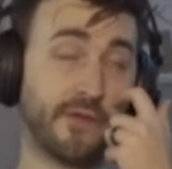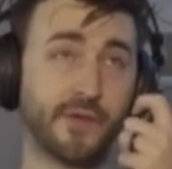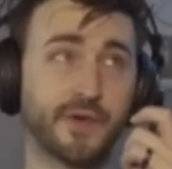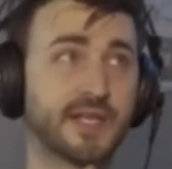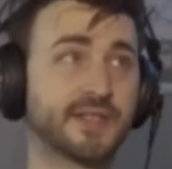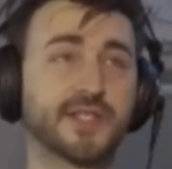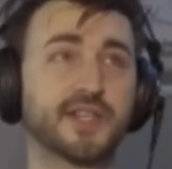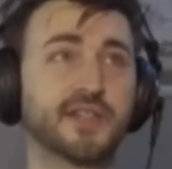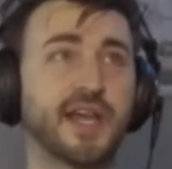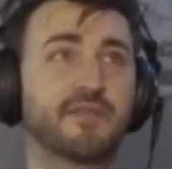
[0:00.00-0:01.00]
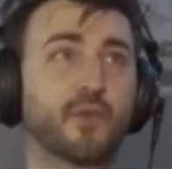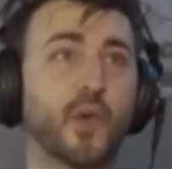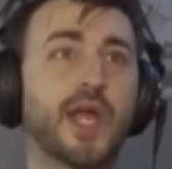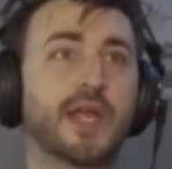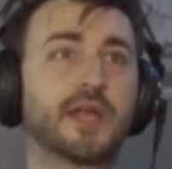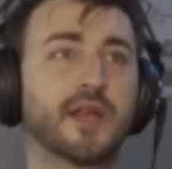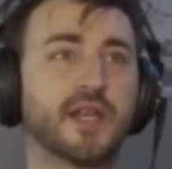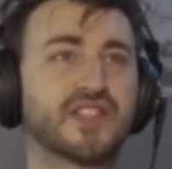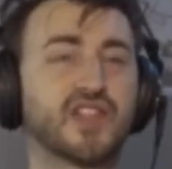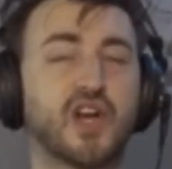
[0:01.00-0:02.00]
necessarily have written
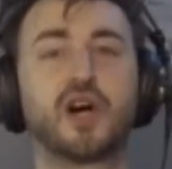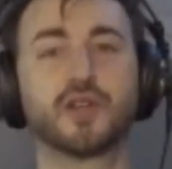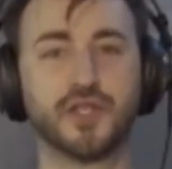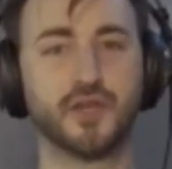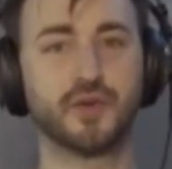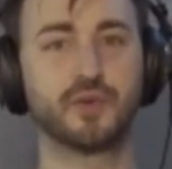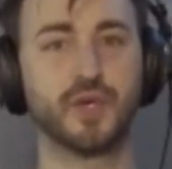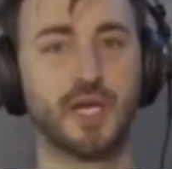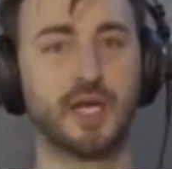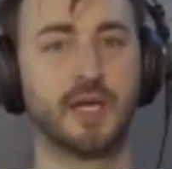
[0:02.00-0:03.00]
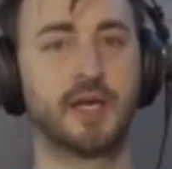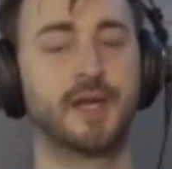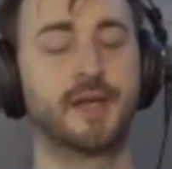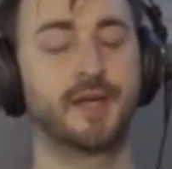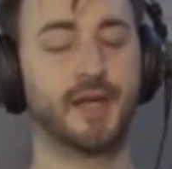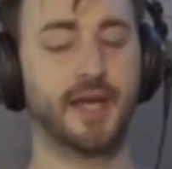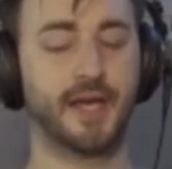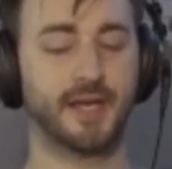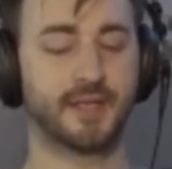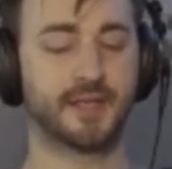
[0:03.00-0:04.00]
a song to.
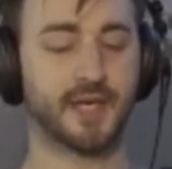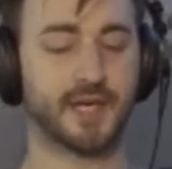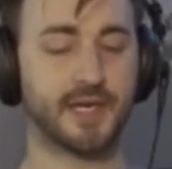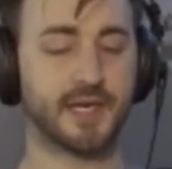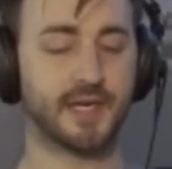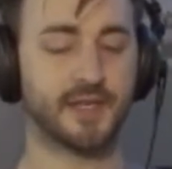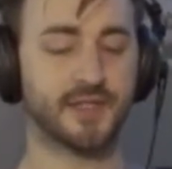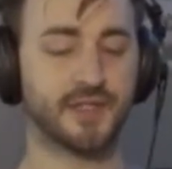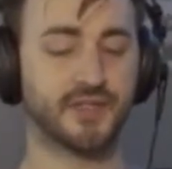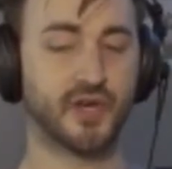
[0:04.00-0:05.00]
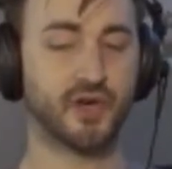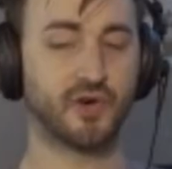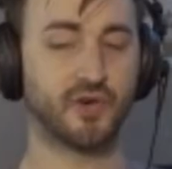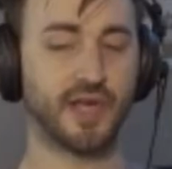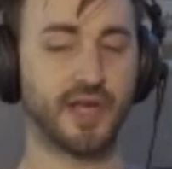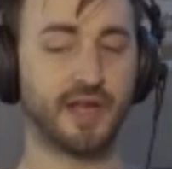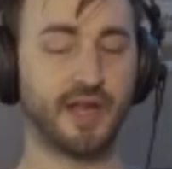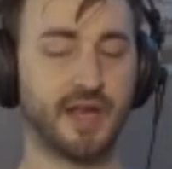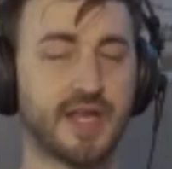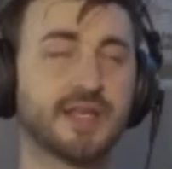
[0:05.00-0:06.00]
And so it
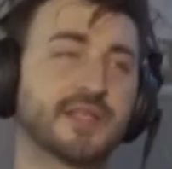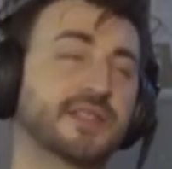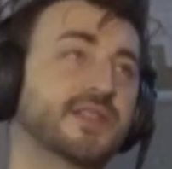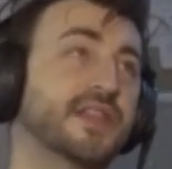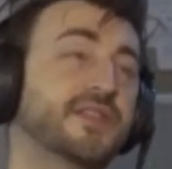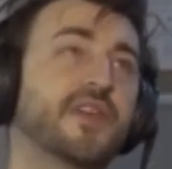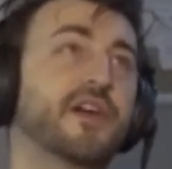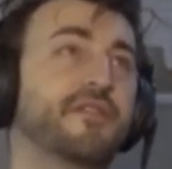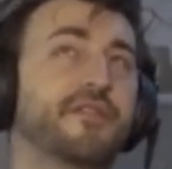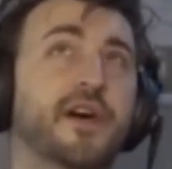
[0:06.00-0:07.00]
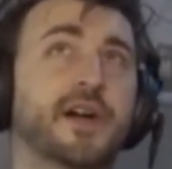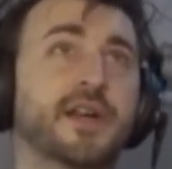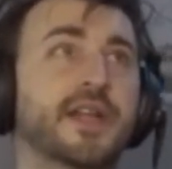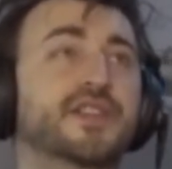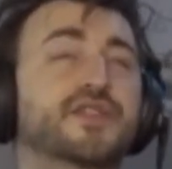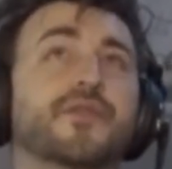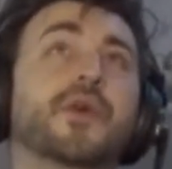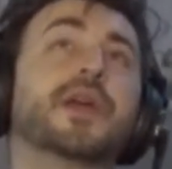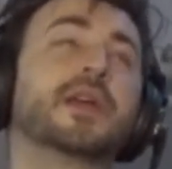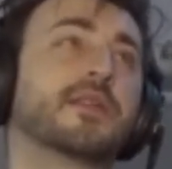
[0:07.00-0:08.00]
is. It's very fun. It's
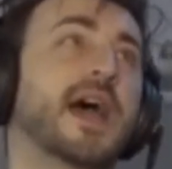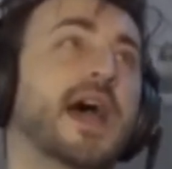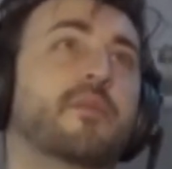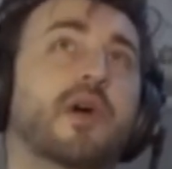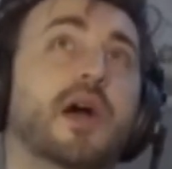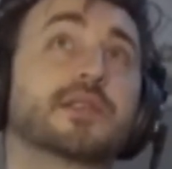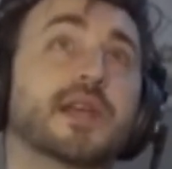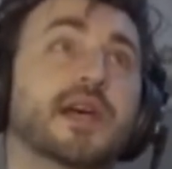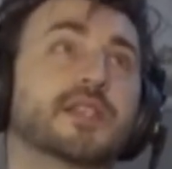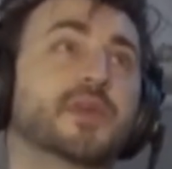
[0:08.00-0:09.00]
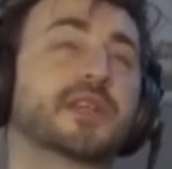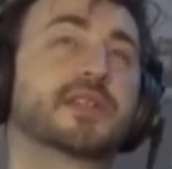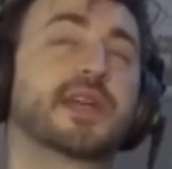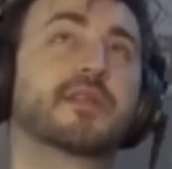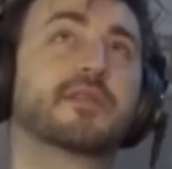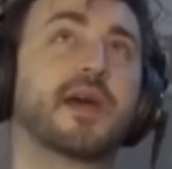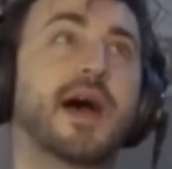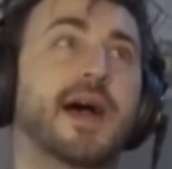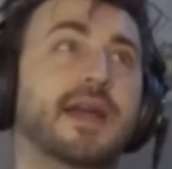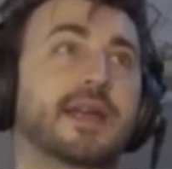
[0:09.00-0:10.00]
freeing in that process because I can
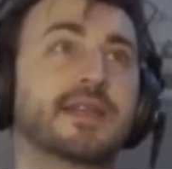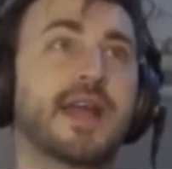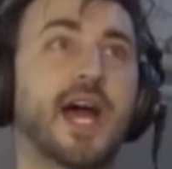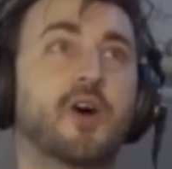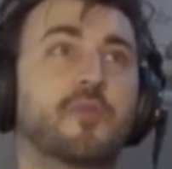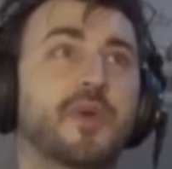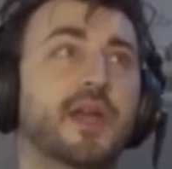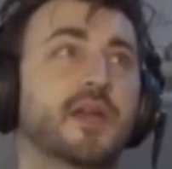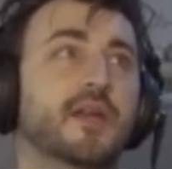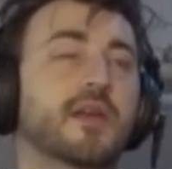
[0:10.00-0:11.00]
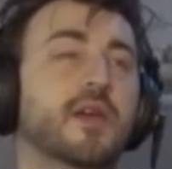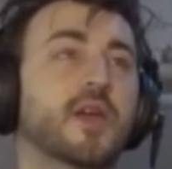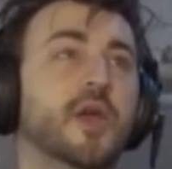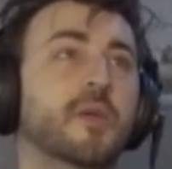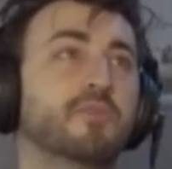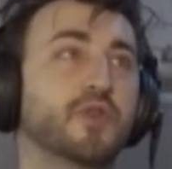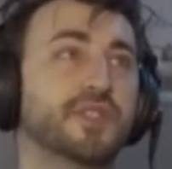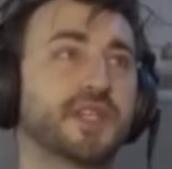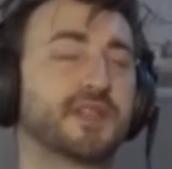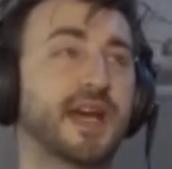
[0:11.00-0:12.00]
now make
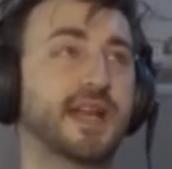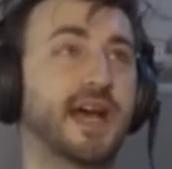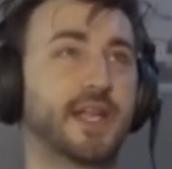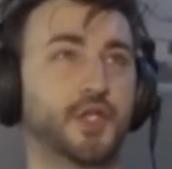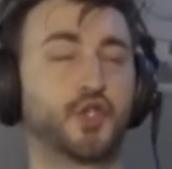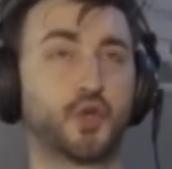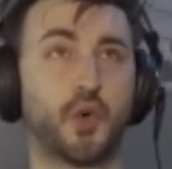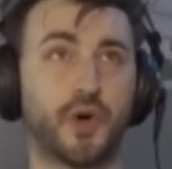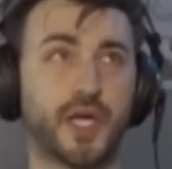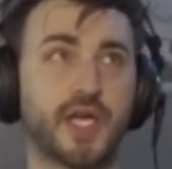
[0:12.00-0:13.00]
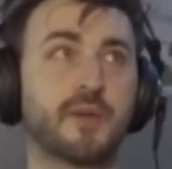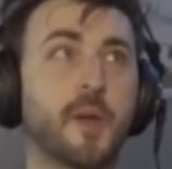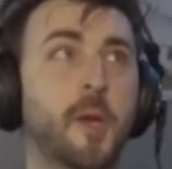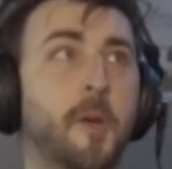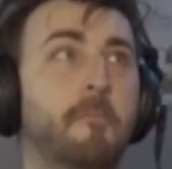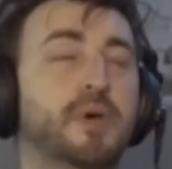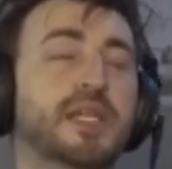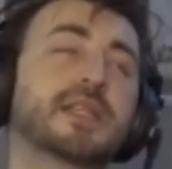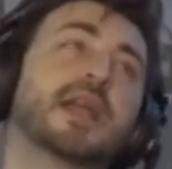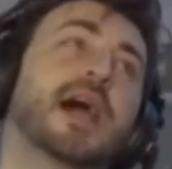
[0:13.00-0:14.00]
music that I enjoy,
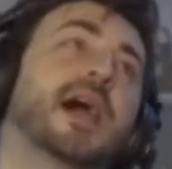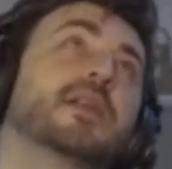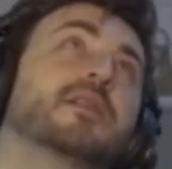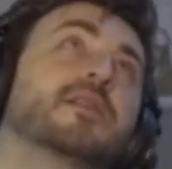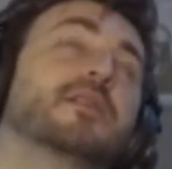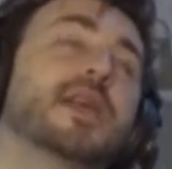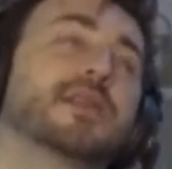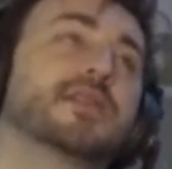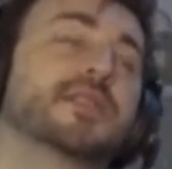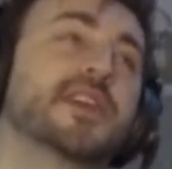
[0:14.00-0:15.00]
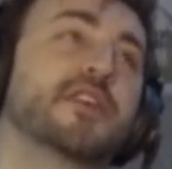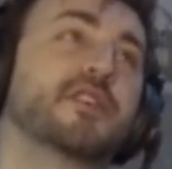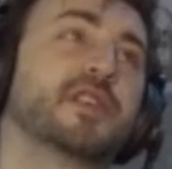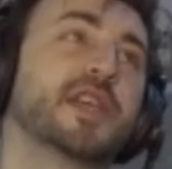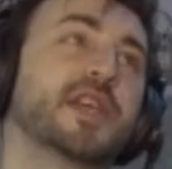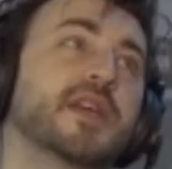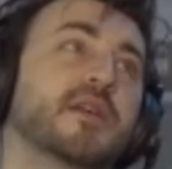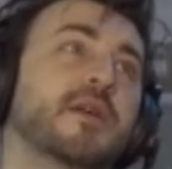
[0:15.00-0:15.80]
but not necessarily